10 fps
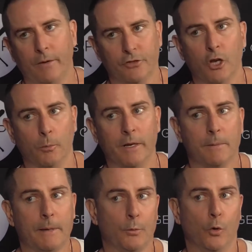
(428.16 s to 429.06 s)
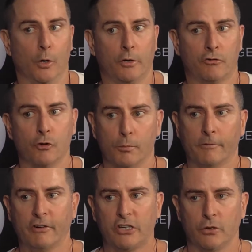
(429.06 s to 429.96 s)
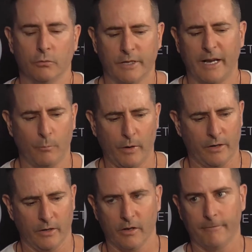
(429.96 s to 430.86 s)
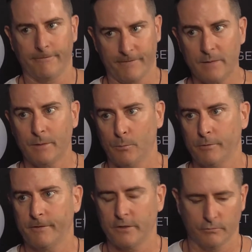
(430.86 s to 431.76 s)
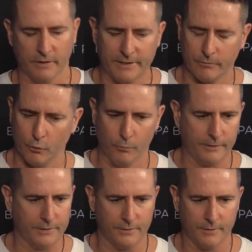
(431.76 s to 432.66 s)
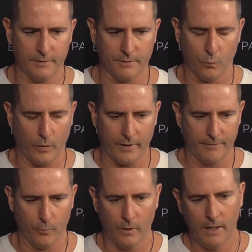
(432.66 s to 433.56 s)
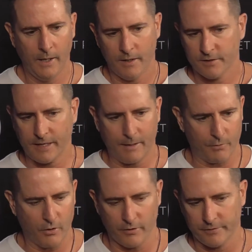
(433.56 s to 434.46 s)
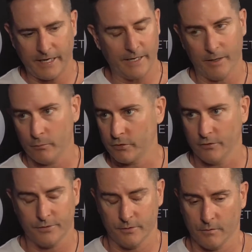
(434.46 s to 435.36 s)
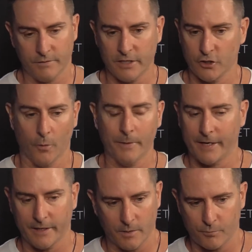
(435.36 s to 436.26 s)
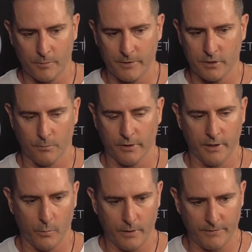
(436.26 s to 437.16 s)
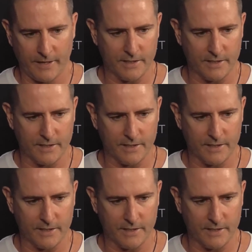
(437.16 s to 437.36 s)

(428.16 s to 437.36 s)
so many people who are true professionals, and we've got a lot of female professionals. Lisa Rawpress is wonderful. Sam Collett. Danielle Johnson's obviously dominating the premiership like no one ever has